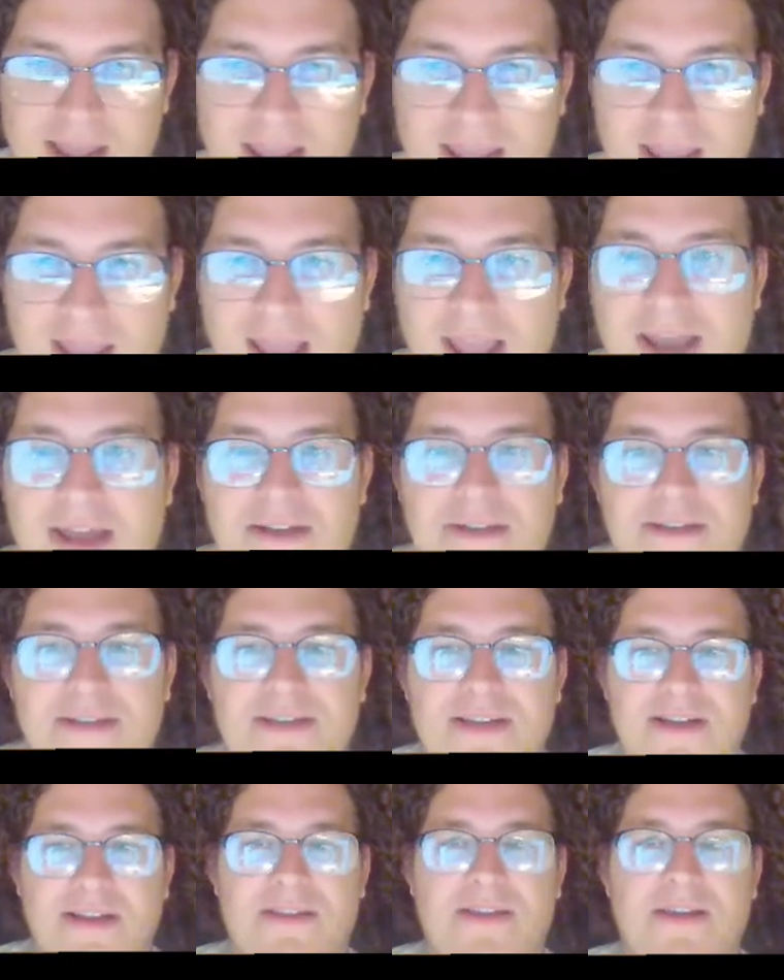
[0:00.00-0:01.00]

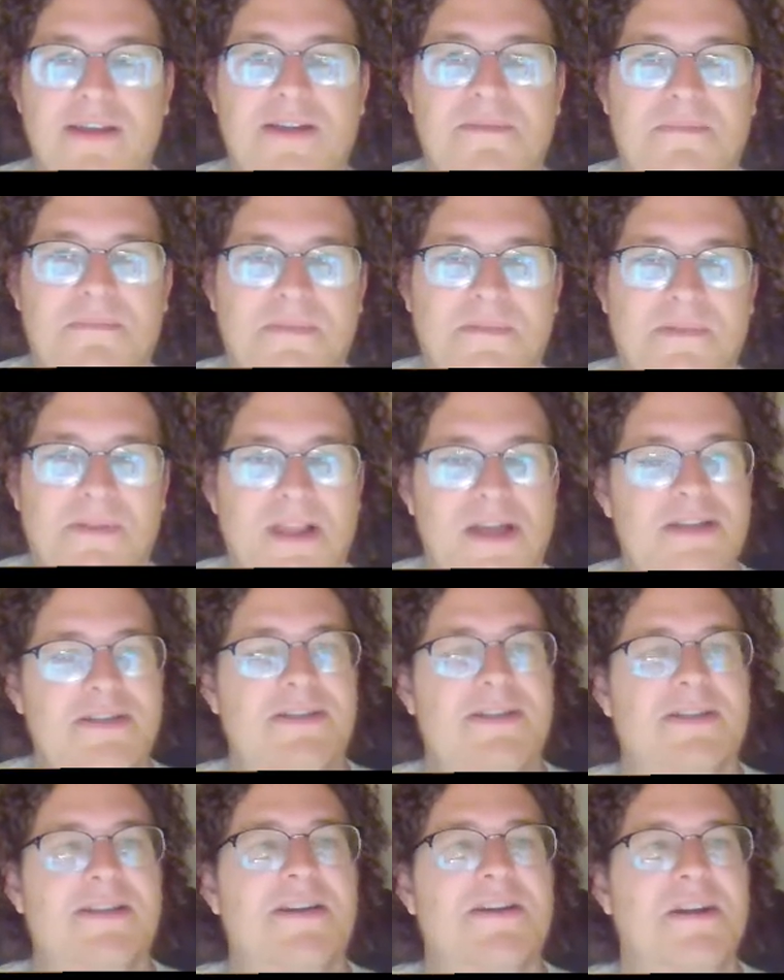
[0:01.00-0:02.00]
And the
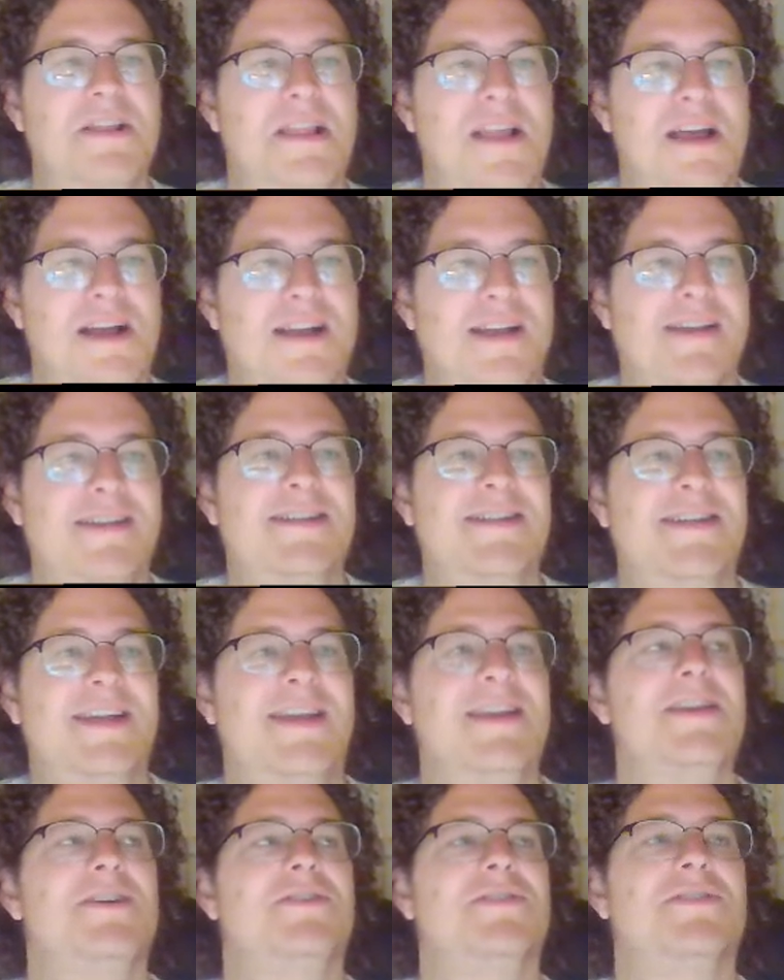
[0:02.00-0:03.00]
legendary luck
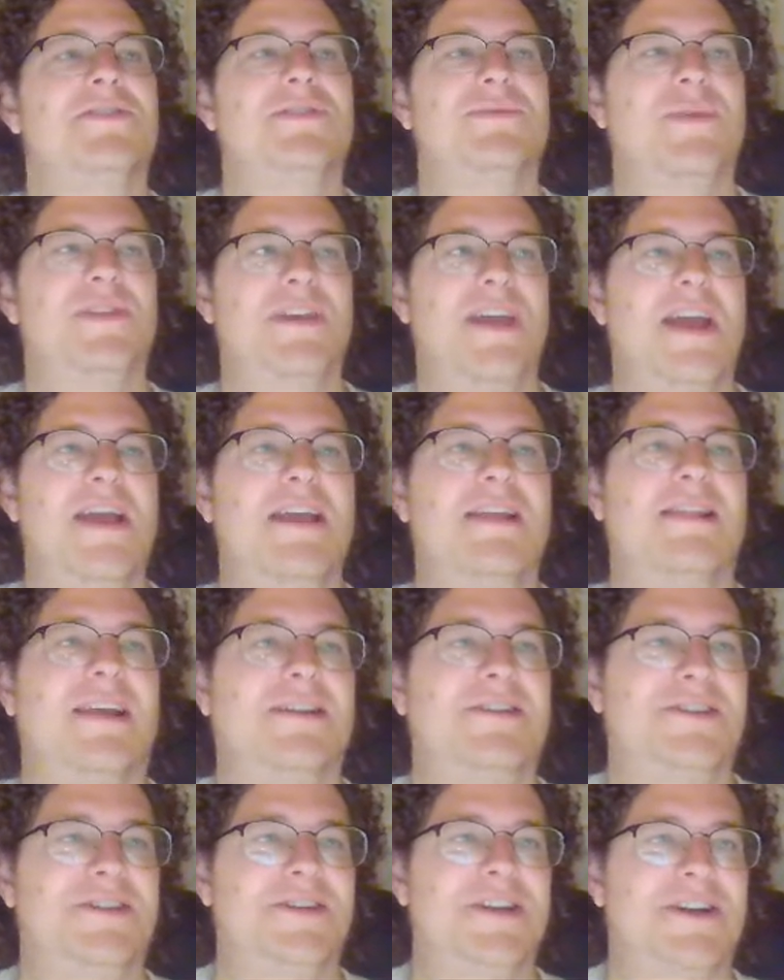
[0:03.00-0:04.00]
continues with a
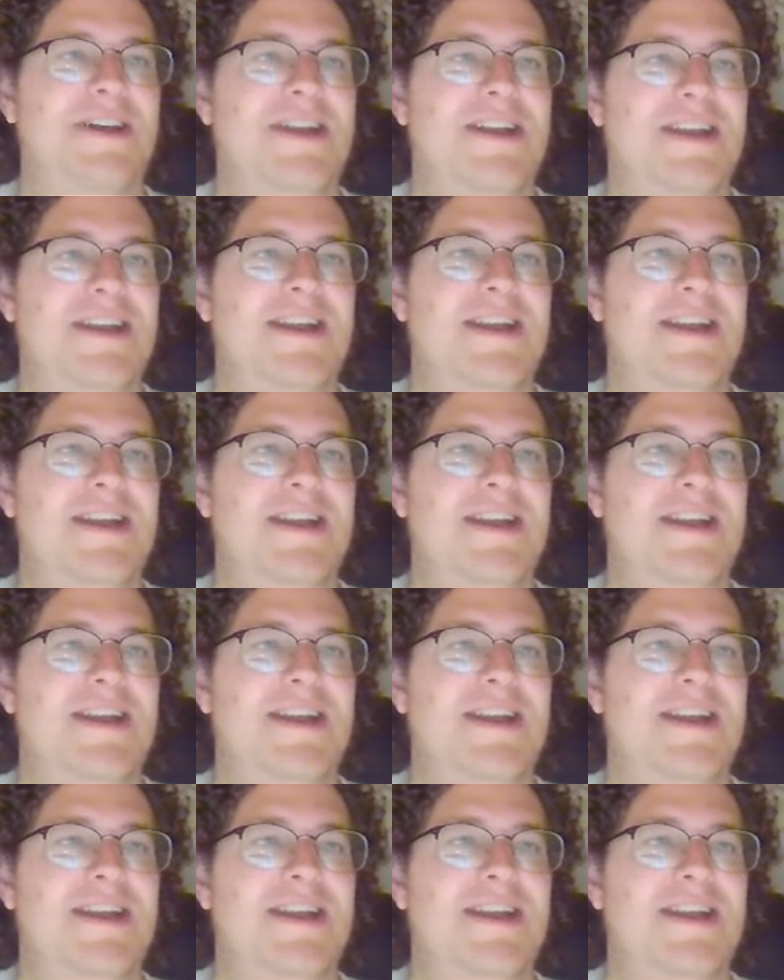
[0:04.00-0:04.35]
legendary